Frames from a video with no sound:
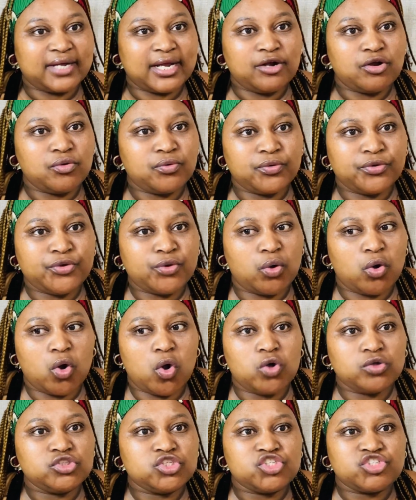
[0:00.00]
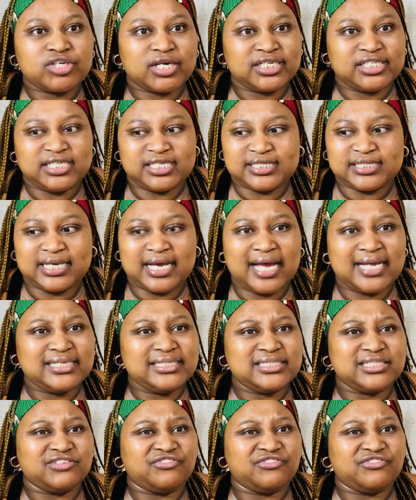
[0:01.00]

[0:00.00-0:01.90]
Kaloku, your own structures can't